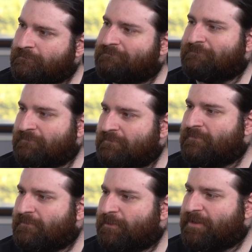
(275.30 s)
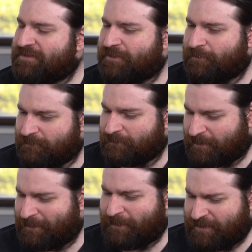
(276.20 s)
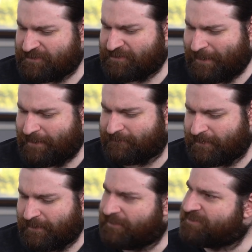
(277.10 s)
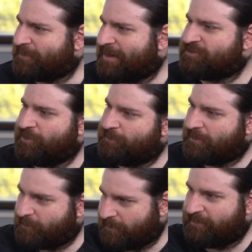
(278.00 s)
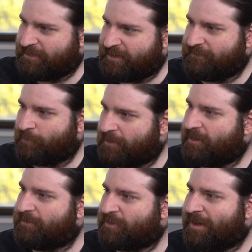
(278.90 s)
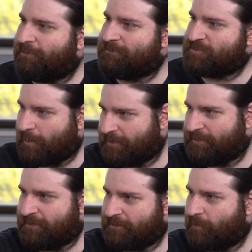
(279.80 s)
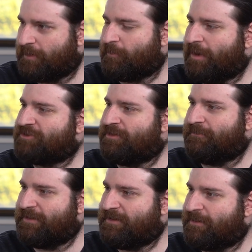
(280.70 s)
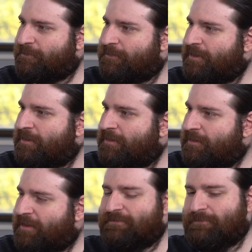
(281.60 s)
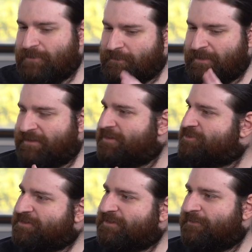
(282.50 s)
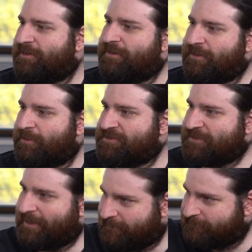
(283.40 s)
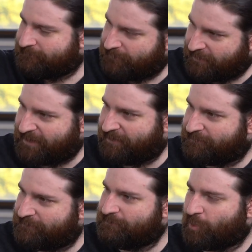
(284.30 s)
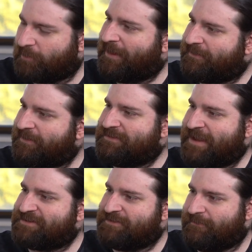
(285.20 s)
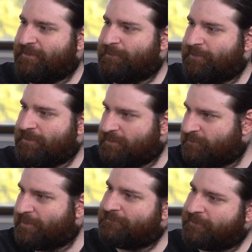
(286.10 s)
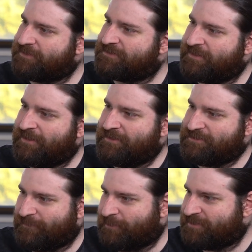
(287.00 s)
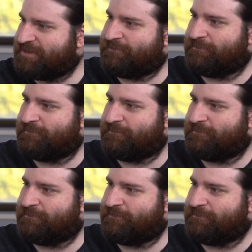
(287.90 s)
Hmm. Okay, so what I'm hearing is you have a scratch notebook where you can kind of work on problems while you're while you're watching a video. Yes, yes. And you, in addition to the video, you also have a kind of more lengthy text available that you can reference. Yes. So you have all this stuff